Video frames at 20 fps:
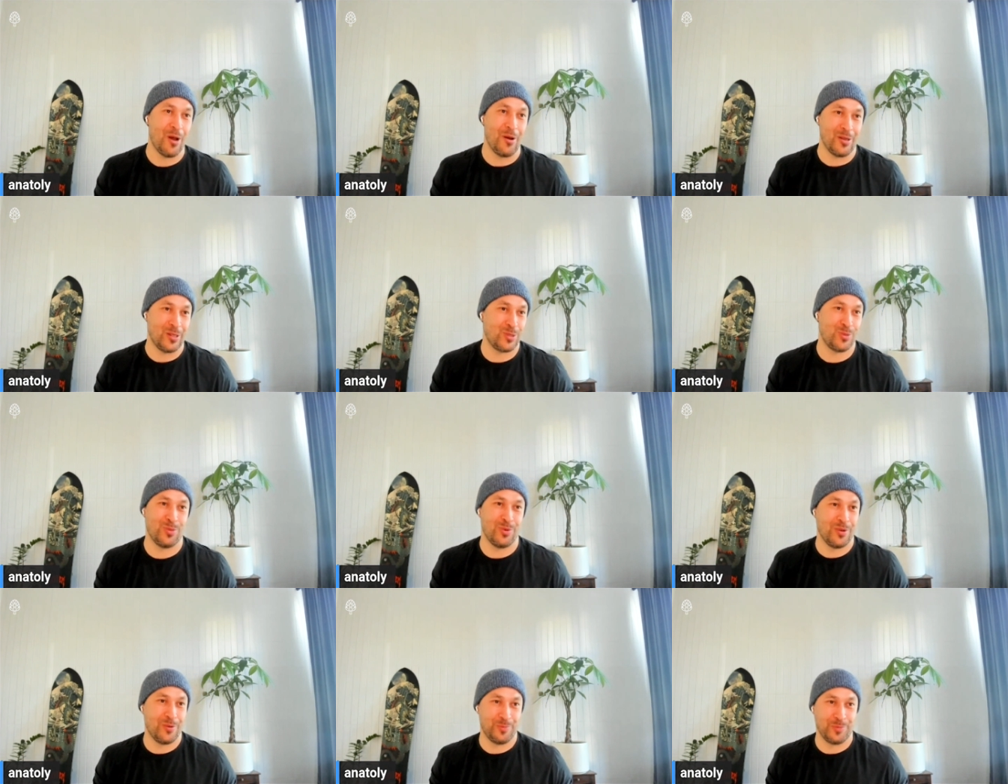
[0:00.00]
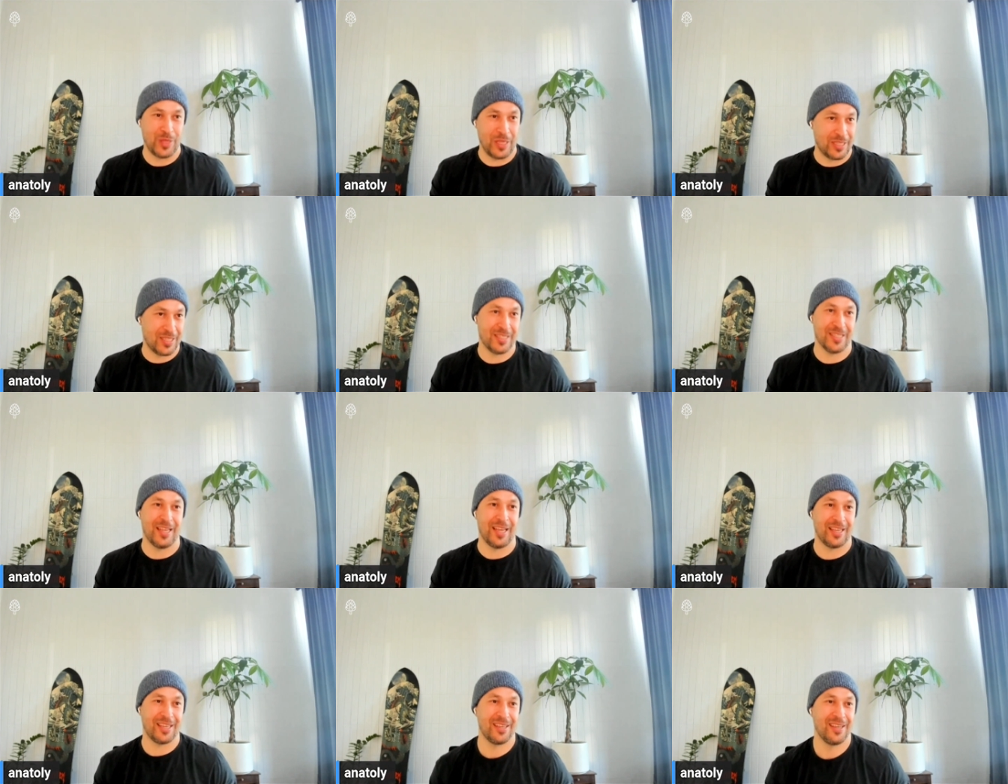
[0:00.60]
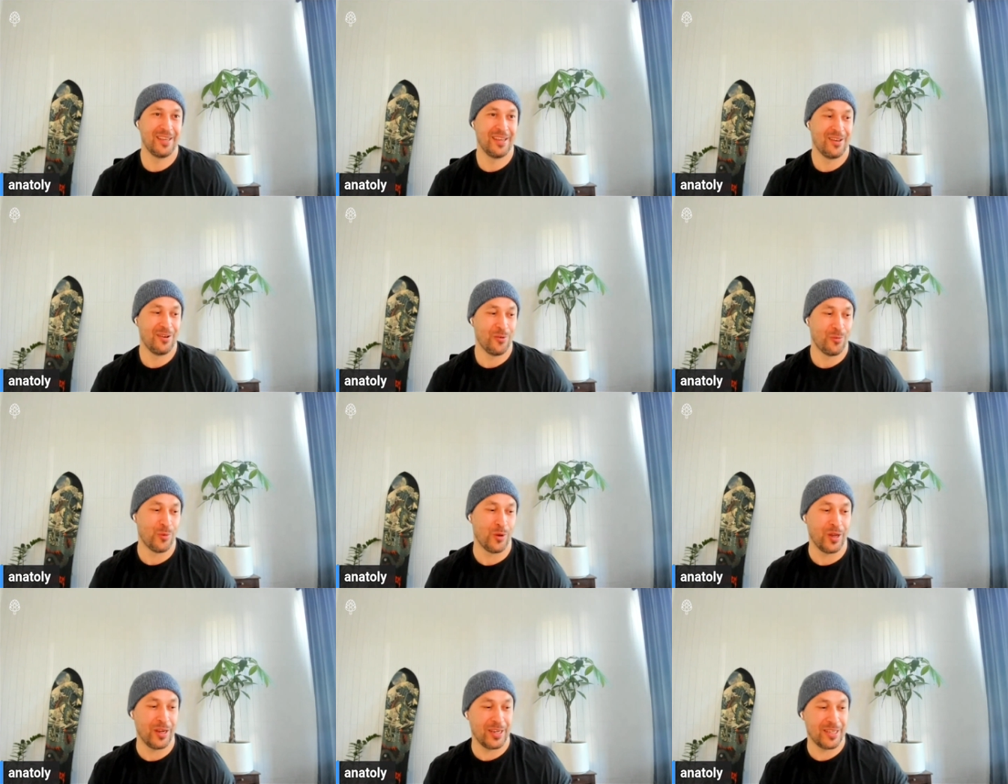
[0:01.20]
No, it's like
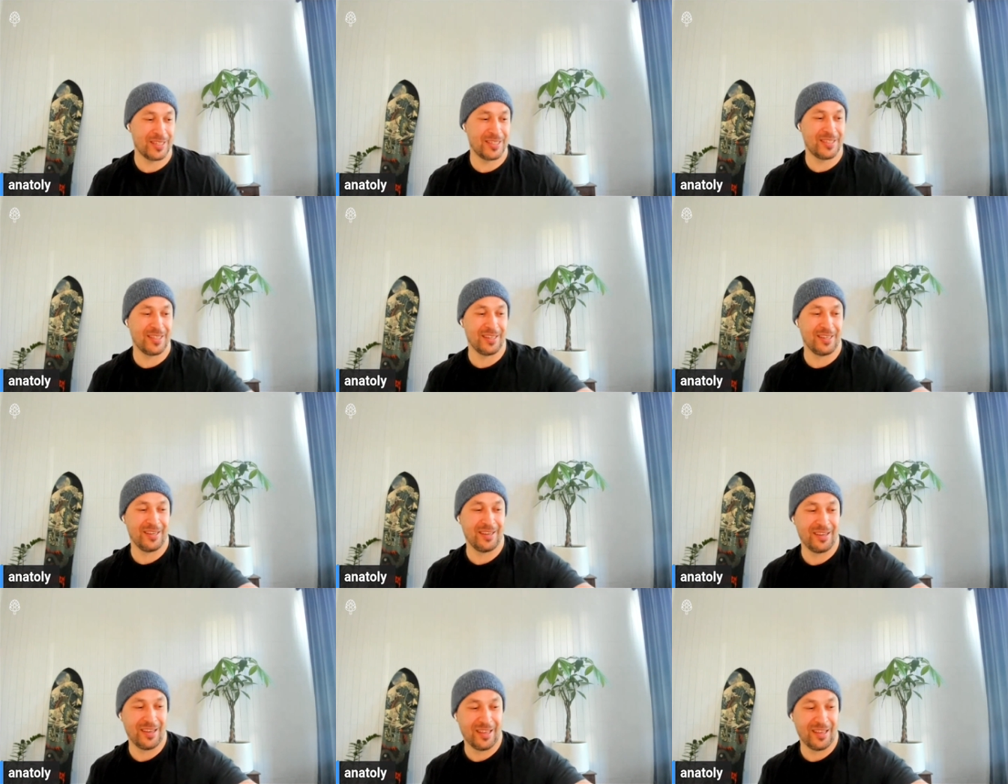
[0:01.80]
what is the